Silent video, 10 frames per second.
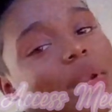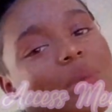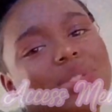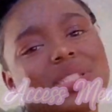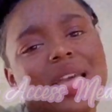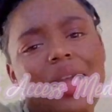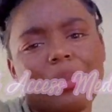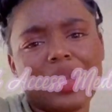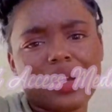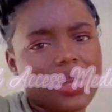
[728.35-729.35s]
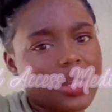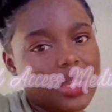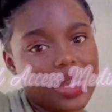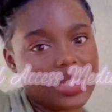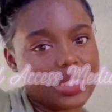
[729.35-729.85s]
They were just calling me
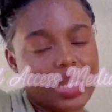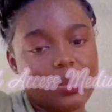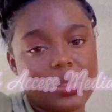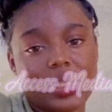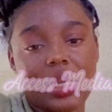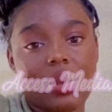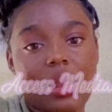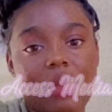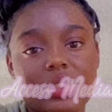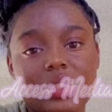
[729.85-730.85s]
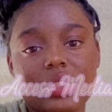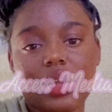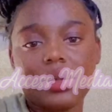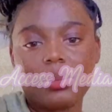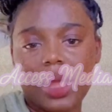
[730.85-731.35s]
ugly, and I just had one to get on live and just
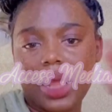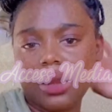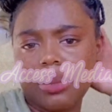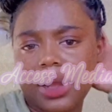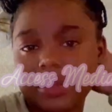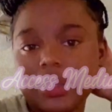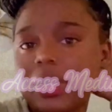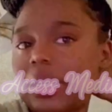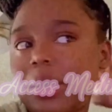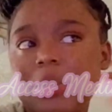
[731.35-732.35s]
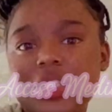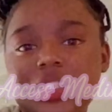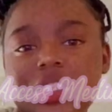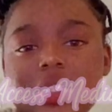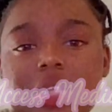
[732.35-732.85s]
told them like, ain't nobody ugly. A
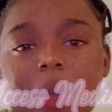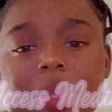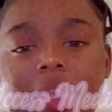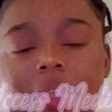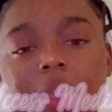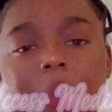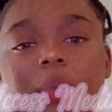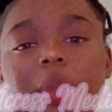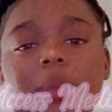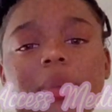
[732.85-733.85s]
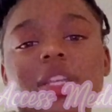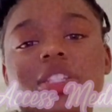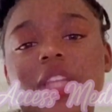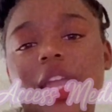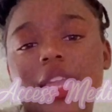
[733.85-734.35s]
bitch just, I mean, I'm a regular
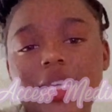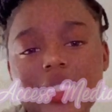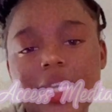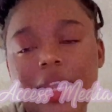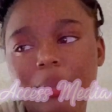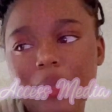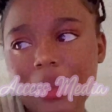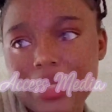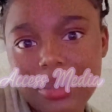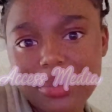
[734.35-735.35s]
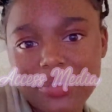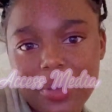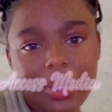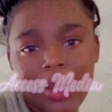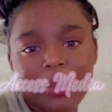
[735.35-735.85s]
bitch. Like y'all said, I'm I'm something
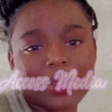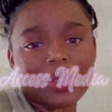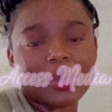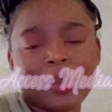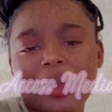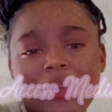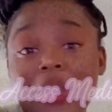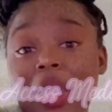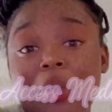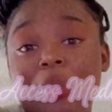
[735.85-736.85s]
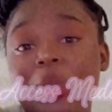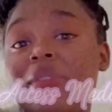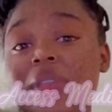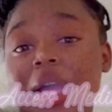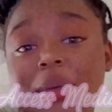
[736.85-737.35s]
before the glow up or whatever y'all
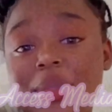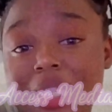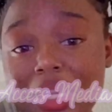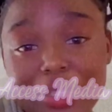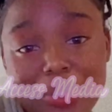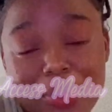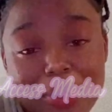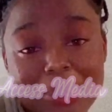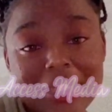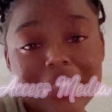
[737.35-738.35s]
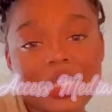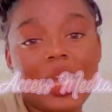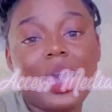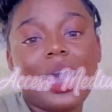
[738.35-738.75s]
whatever y'all was saying in the comments.